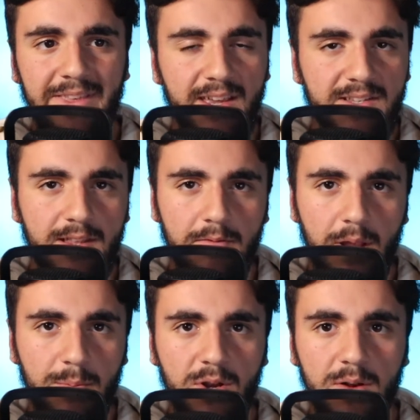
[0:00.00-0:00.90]
Yes, they've
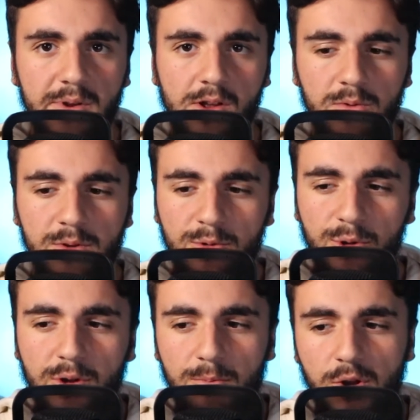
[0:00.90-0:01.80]
maybe got a bit older.
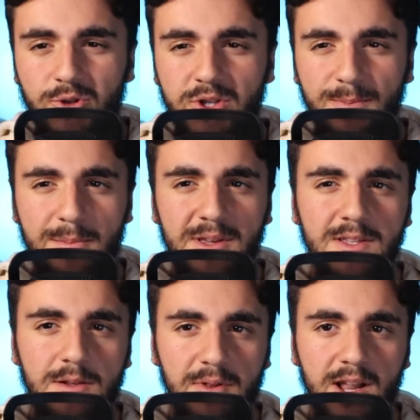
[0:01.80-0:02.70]
Luka Modric maybe
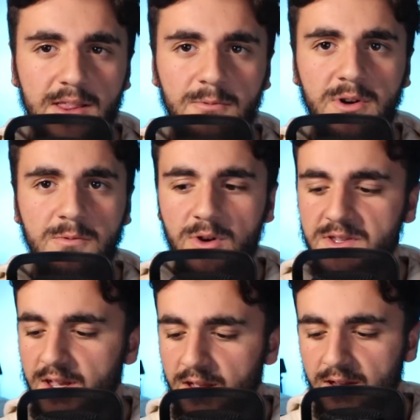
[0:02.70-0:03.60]
isn't the player than what he
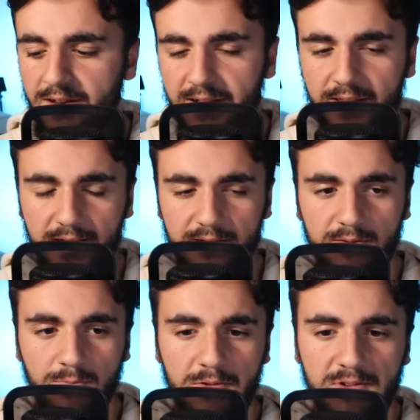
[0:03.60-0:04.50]
was in that
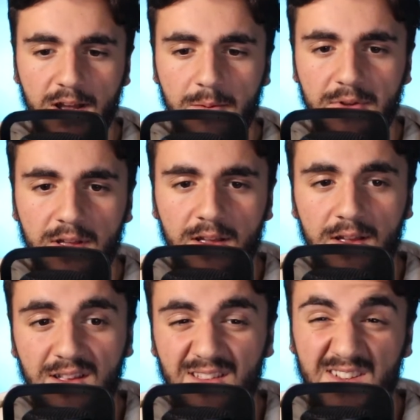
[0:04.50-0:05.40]
World Cup.
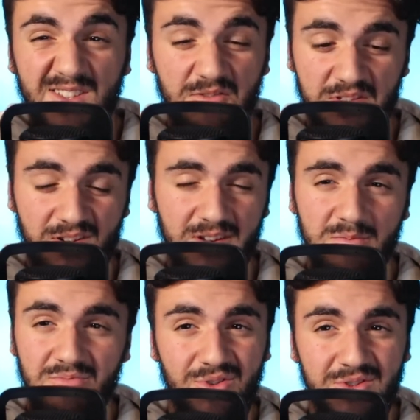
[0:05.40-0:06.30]
Still got the likes
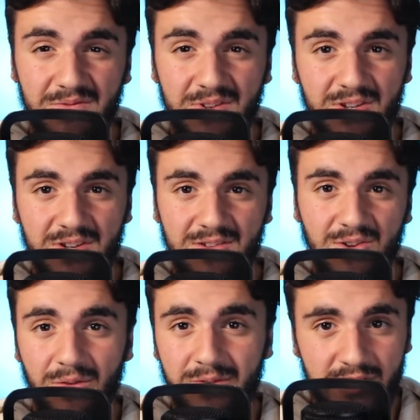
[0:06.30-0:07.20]
of Brozovic,
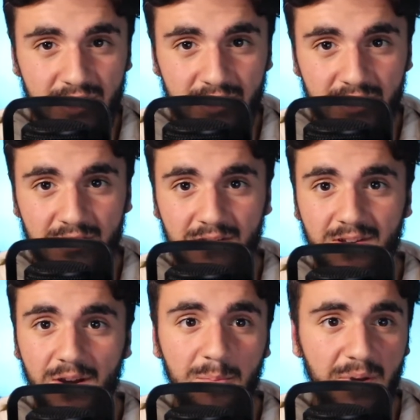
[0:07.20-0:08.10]
Kovacic,
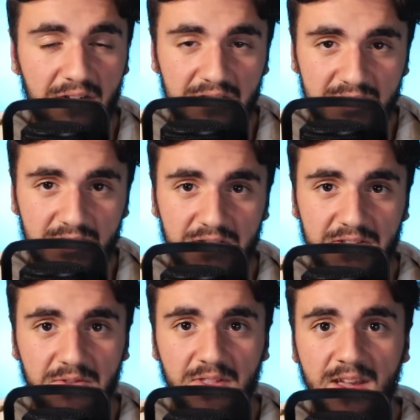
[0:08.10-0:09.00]
Perisic
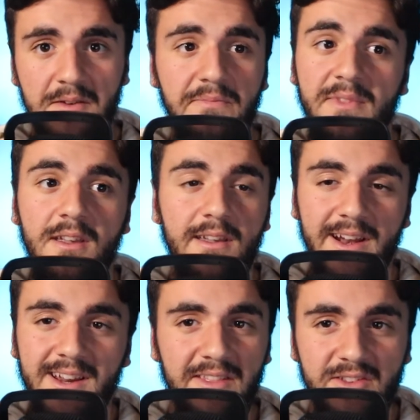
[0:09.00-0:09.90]
still there.
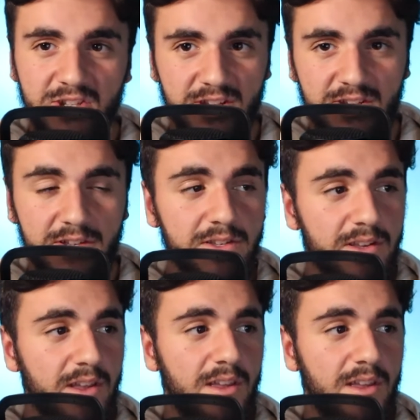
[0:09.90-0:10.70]
Any other Chiches?